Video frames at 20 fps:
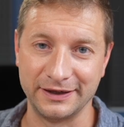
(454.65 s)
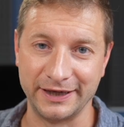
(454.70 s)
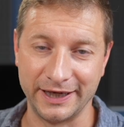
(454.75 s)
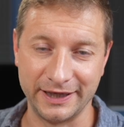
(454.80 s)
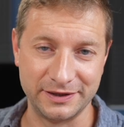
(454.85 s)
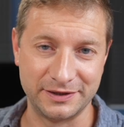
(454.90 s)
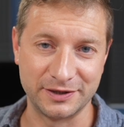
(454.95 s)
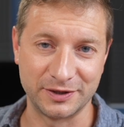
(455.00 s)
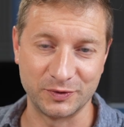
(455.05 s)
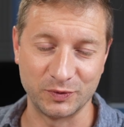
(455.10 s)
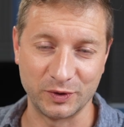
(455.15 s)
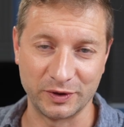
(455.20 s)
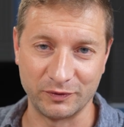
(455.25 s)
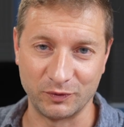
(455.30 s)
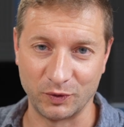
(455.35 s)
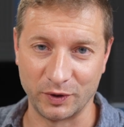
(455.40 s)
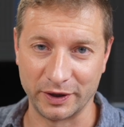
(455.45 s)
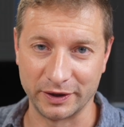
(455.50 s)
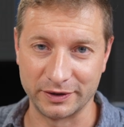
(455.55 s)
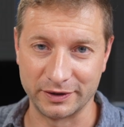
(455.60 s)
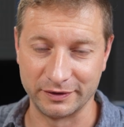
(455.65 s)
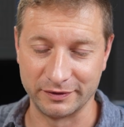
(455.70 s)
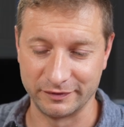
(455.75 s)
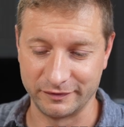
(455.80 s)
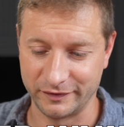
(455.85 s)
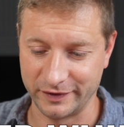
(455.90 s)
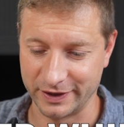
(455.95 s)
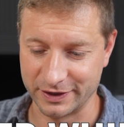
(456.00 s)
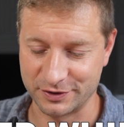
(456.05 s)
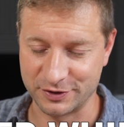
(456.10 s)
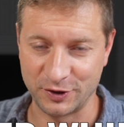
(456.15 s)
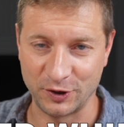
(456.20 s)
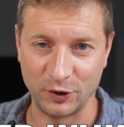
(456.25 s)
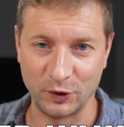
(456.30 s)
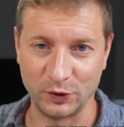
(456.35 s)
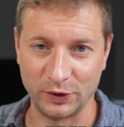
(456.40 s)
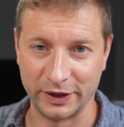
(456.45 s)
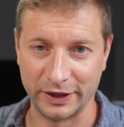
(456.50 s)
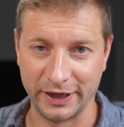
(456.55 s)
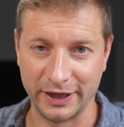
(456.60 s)
Enter would have worked in V S
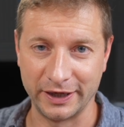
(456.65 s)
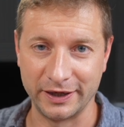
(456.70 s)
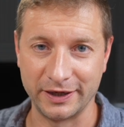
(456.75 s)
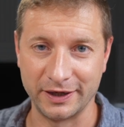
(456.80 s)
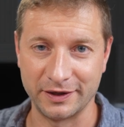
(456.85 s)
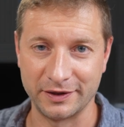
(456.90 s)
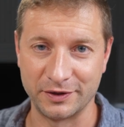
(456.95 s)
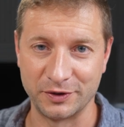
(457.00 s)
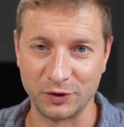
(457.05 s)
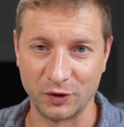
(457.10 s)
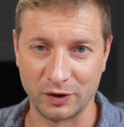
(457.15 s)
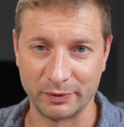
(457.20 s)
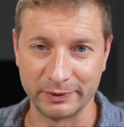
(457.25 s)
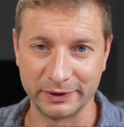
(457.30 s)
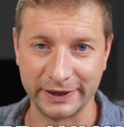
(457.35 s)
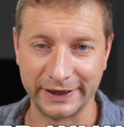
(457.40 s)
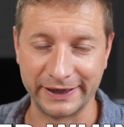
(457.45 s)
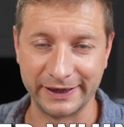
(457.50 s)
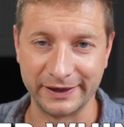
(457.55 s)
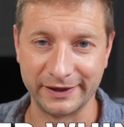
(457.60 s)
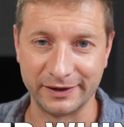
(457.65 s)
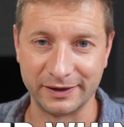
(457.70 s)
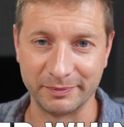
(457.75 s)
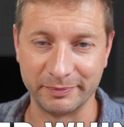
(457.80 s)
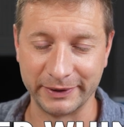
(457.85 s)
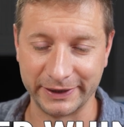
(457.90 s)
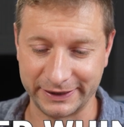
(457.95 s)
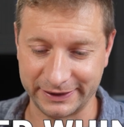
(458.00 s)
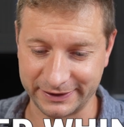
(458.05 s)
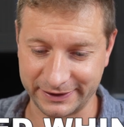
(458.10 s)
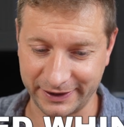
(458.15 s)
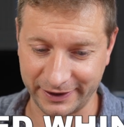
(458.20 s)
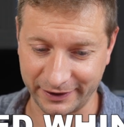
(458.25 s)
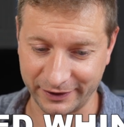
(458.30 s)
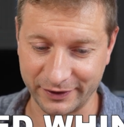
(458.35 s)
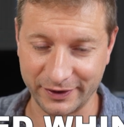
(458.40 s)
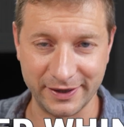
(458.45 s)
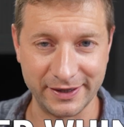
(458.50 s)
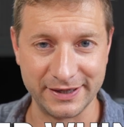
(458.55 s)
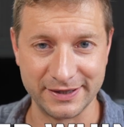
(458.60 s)
Code and any other normal editor, but
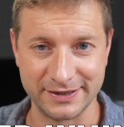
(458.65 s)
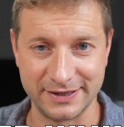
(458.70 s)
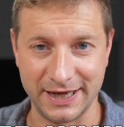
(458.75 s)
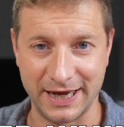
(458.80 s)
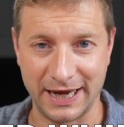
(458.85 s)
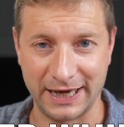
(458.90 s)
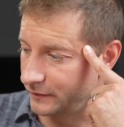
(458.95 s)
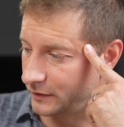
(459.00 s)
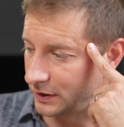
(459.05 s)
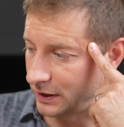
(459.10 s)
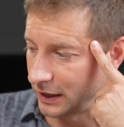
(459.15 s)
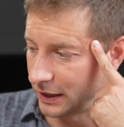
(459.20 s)
here it does not.